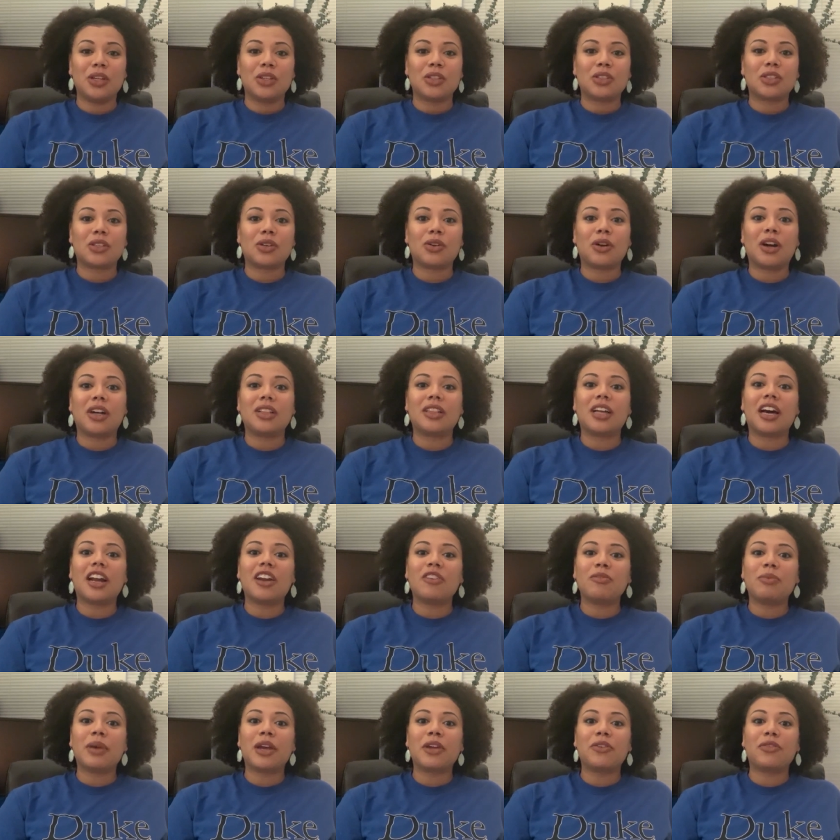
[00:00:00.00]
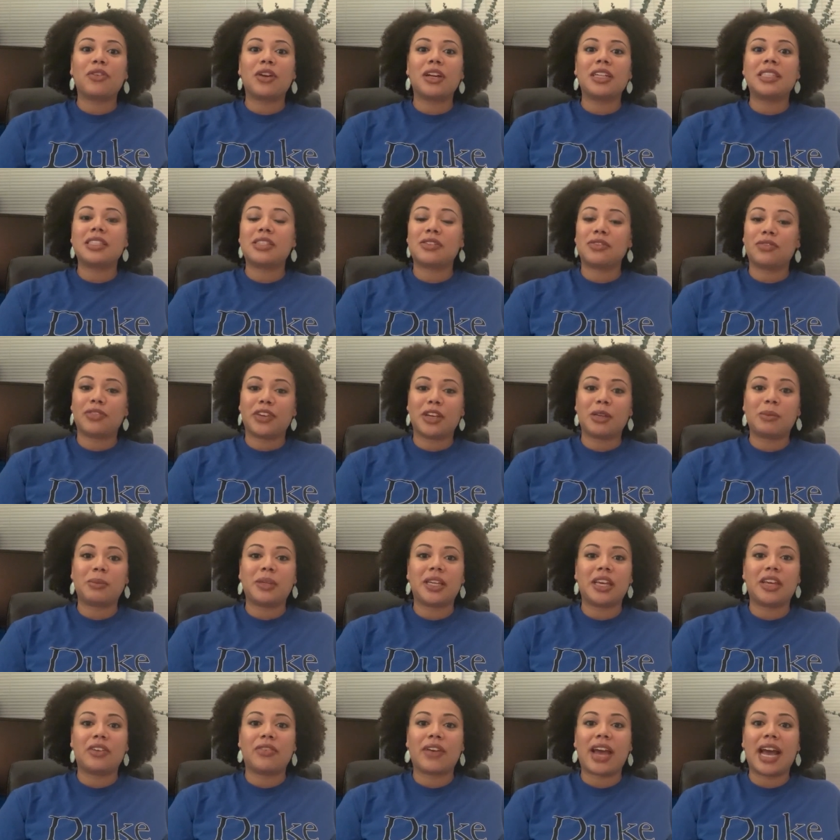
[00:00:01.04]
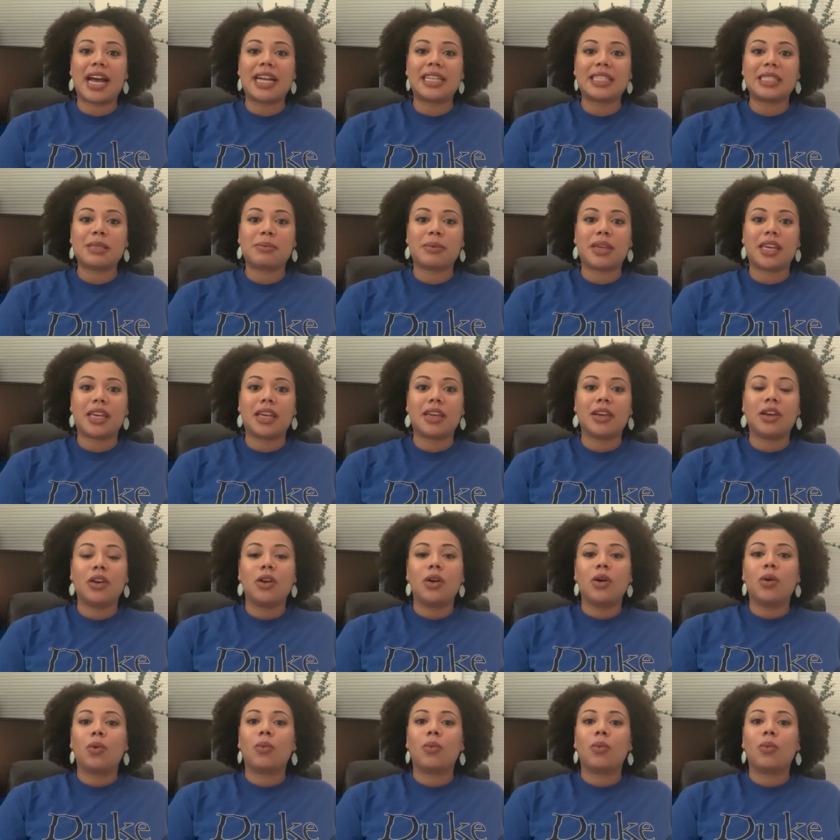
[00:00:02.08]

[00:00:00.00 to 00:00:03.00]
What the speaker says: So a lot of my friends and family have asked me,